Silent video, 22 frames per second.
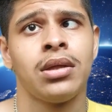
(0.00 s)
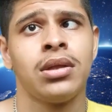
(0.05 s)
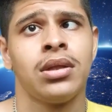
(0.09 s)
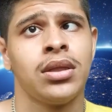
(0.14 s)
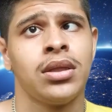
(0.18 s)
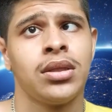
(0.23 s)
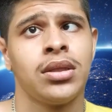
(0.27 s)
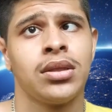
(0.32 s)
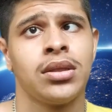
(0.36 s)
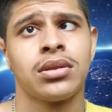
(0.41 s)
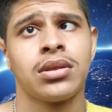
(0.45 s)

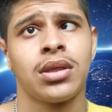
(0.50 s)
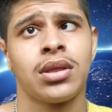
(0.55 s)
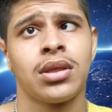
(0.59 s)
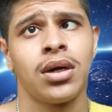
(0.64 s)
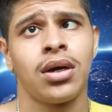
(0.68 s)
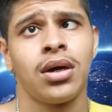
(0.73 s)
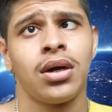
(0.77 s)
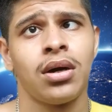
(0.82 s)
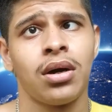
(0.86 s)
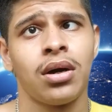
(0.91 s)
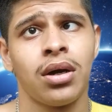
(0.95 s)

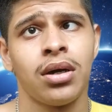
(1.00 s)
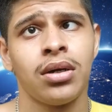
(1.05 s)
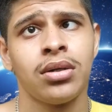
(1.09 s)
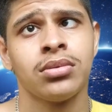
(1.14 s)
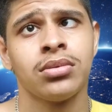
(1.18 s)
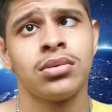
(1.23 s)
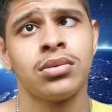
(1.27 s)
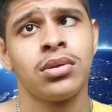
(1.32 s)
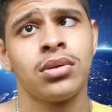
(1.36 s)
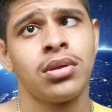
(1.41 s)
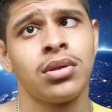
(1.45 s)
The
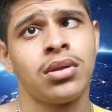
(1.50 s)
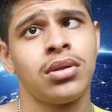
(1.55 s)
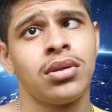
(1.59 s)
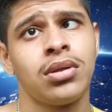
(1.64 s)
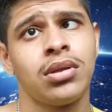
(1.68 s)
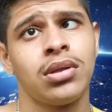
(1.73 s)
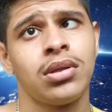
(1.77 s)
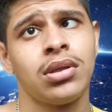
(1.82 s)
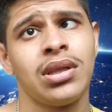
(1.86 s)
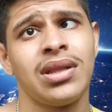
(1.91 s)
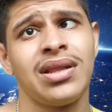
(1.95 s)

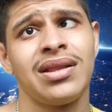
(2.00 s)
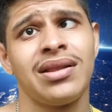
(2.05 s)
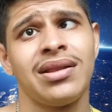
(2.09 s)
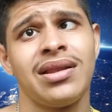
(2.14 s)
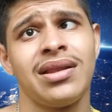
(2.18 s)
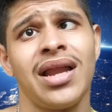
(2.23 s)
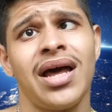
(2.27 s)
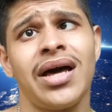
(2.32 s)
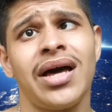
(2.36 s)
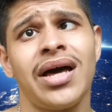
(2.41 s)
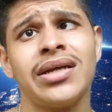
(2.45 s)

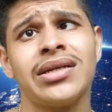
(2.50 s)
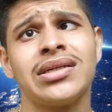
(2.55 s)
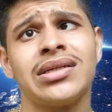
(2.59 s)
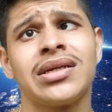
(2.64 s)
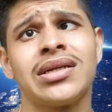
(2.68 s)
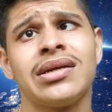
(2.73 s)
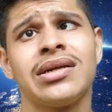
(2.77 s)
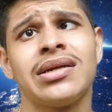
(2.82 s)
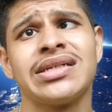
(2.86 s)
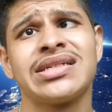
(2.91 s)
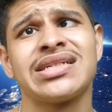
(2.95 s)
last
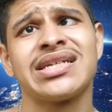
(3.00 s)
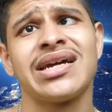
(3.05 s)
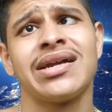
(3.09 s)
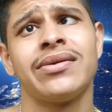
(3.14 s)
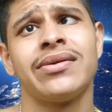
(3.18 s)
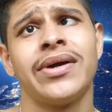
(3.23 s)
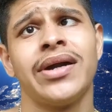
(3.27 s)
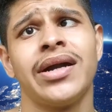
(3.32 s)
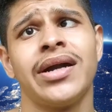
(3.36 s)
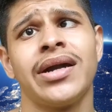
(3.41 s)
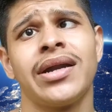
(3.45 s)

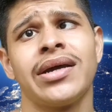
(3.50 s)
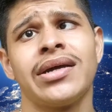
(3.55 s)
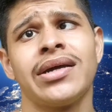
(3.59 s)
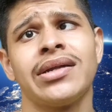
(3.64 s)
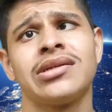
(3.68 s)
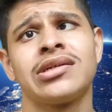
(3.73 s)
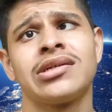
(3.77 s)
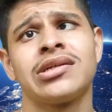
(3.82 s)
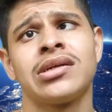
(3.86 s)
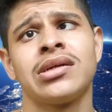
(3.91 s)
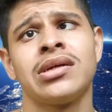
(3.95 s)

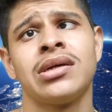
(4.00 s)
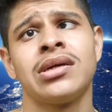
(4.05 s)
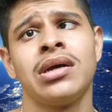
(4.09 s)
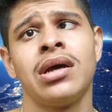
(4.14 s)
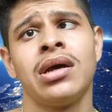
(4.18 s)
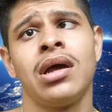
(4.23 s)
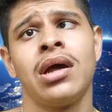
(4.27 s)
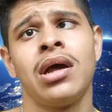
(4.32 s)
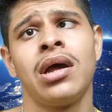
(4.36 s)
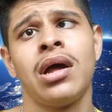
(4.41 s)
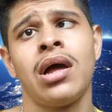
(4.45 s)
disadvantage
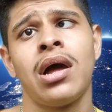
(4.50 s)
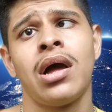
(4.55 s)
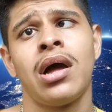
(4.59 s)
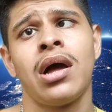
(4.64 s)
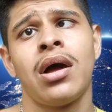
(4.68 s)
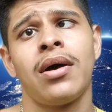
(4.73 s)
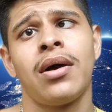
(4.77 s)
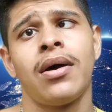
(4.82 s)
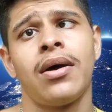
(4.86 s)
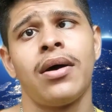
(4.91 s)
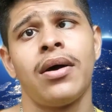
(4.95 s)

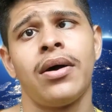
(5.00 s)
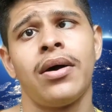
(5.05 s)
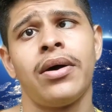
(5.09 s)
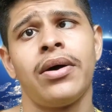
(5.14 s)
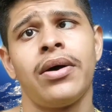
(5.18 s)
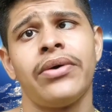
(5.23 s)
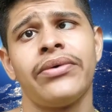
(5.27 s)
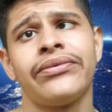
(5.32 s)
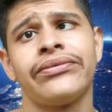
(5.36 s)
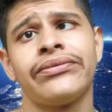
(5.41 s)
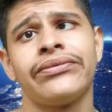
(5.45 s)

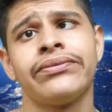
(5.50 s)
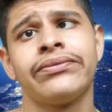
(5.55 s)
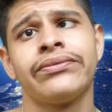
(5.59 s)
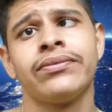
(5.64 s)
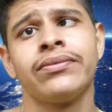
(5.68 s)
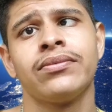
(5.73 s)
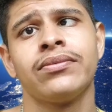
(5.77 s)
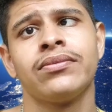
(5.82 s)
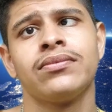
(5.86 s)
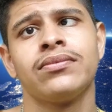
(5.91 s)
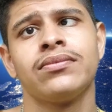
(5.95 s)
of
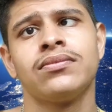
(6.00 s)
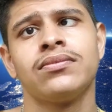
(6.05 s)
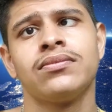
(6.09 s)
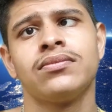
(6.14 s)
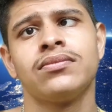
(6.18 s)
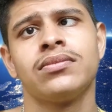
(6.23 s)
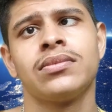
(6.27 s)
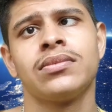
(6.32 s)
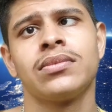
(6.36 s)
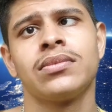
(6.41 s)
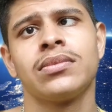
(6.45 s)

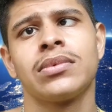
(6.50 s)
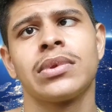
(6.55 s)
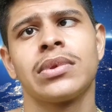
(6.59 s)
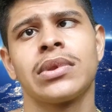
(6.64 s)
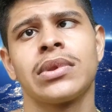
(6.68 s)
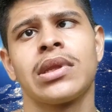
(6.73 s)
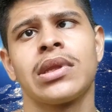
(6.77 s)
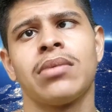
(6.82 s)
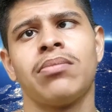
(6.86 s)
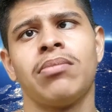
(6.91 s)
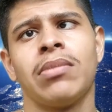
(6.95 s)

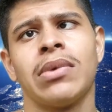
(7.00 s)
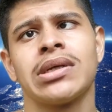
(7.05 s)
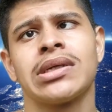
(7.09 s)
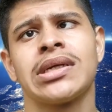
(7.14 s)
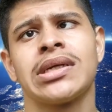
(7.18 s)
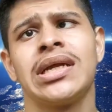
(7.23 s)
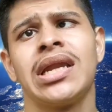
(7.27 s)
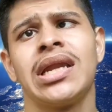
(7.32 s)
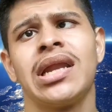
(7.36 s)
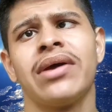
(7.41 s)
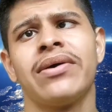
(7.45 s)
the
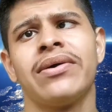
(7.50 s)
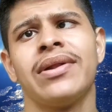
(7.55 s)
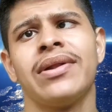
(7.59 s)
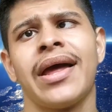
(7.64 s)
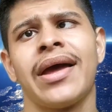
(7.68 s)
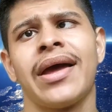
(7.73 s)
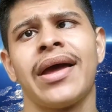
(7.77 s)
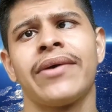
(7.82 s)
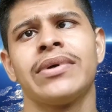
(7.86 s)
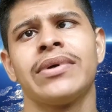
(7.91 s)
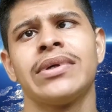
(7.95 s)
machine level
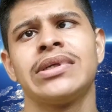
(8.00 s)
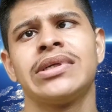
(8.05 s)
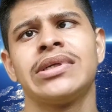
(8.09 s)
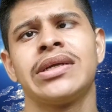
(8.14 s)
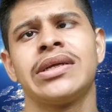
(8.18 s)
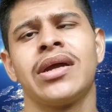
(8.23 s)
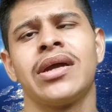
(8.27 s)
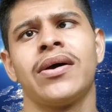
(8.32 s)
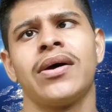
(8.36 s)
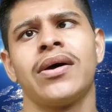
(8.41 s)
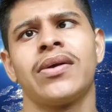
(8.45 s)
language in
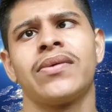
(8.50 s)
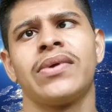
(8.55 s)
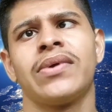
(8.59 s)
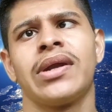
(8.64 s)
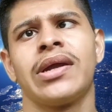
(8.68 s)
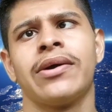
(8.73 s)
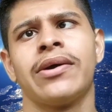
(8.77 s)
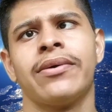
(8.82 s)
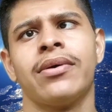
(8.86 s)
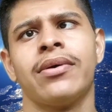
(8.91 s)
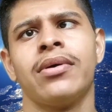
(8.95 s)
our
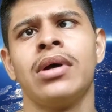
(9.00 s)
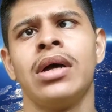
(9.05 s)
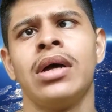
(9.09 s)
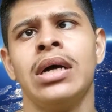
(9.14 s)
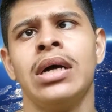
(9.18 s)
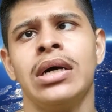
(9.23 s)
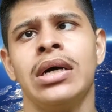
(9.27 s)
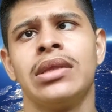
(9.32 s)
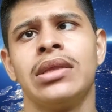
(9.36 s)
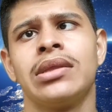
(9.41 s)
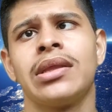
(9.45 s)
video.
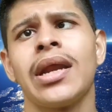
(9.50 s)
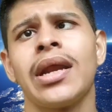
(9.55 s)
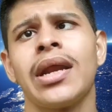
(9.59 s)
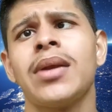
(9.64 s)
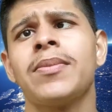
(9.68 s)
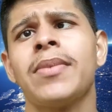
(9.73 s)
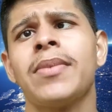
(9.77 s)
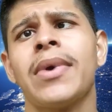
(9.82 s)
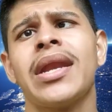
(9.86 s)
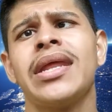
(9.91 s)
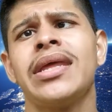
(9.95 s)
There are
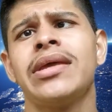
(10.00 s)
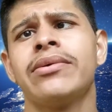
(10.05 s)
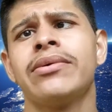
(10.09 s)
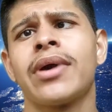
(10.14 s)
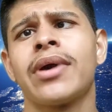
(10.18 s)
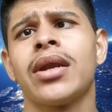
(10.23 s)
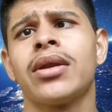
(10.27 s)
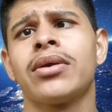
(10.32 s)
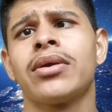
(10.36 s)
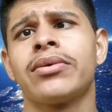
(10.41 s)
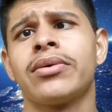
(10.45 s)
many, you
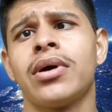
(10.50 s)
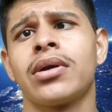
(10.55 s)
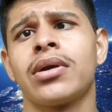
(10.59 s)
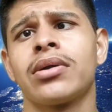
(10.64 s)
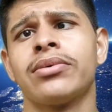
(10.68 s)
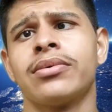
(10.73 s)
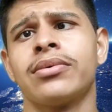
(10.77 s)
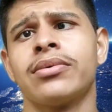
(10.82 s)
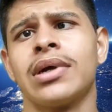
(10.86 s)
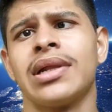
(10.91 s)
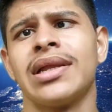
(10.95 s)
can go on
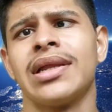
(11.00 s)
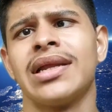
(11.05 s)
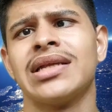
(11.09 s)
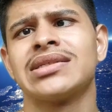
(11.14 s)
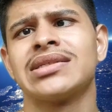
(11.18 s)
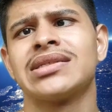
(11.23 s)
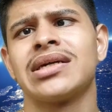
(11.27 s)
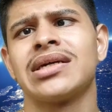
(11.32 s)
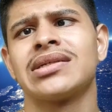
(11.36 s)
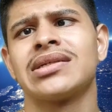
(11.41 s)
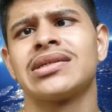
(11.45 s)
Google and
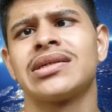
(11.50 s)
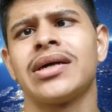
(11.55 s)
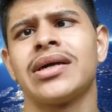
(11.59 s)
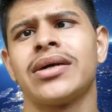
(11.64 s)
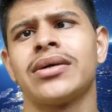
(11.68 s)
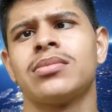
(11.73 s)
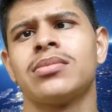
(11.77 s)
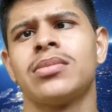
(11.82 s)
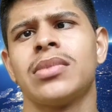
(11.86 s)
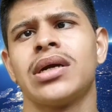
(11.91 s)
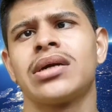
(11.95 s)
search it
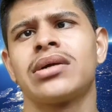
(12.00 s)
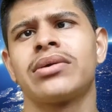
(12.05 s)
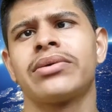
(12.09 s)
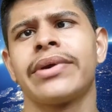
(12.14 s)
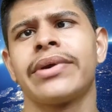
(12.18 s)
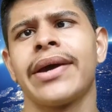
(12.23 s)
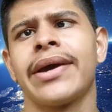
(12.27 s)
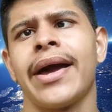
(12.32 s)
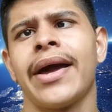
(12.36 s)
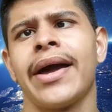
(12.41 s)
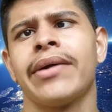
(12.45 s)
out, but today
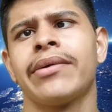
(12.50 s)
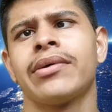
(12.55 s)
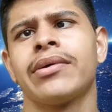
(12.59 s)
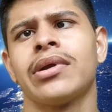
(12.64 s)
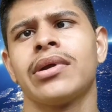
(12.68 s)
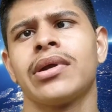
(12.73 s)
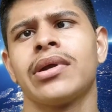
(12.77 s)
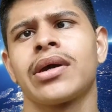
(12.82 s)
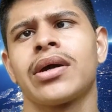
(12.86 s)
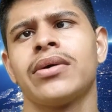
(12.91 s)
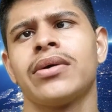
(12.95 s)
I'm gonna
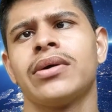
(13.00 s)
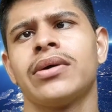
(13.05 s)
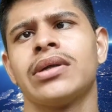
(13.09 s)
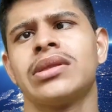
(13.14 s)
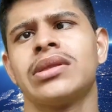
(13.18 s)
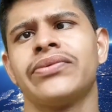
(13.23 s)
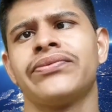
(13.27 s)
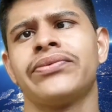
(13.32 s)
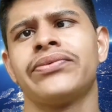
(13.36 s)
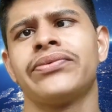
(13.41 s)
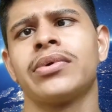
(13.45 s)
cover the
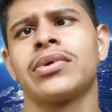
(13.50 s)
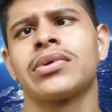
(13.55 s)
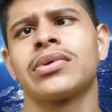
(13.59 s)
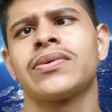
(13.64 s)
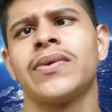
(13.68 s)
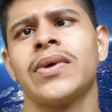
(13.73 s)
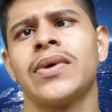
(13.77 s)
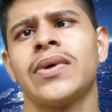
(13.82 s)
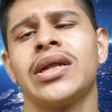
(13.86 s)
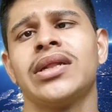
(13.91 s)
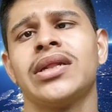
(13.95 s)
fourth
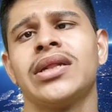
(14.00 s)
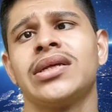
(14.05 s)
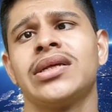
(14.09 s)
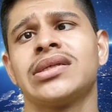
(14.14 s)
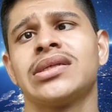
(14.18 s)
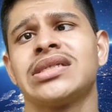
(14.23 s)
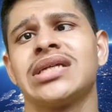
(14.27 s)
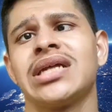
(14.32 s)
one, and this is the